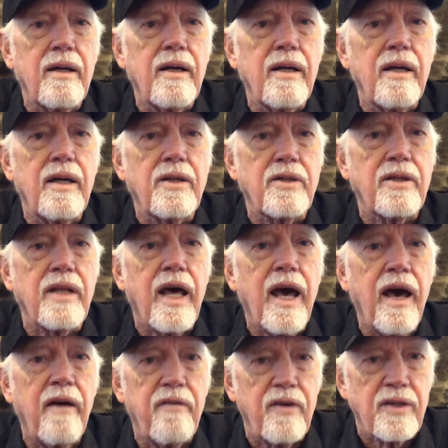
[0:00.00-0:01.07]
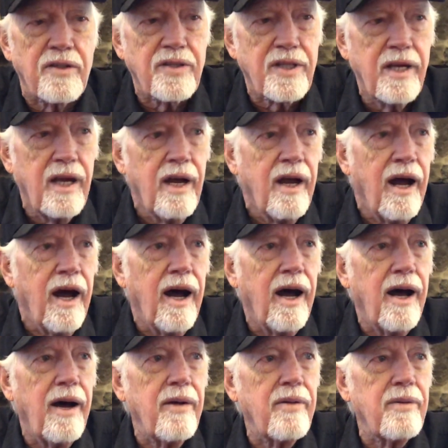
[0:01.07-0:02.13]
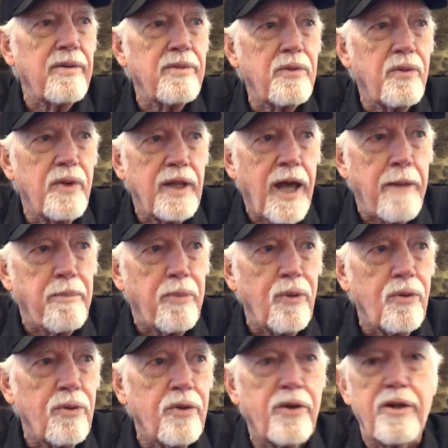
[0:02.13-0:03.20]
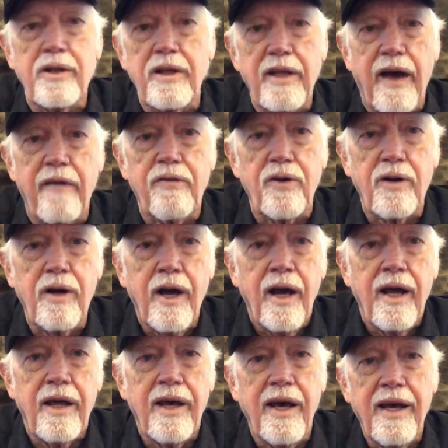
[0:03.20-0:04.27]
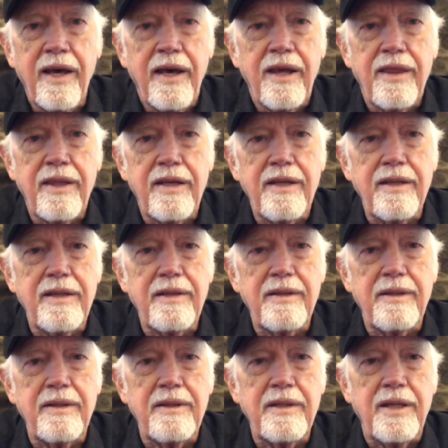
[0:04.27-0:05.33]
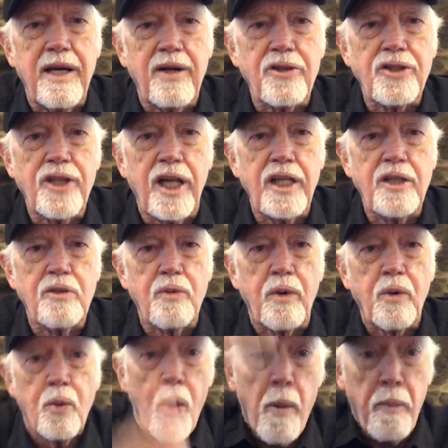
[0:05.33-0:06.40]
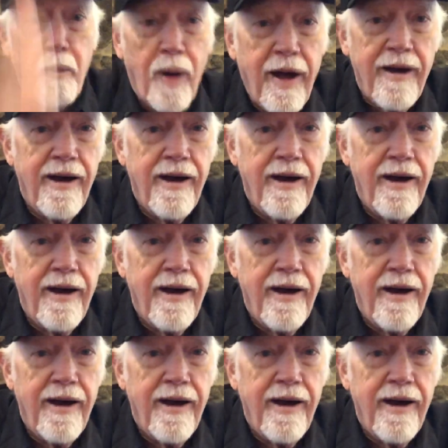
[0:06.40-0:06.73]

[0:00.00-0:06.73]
into the heavens, when they pulled the lever, the understudy just went whoop,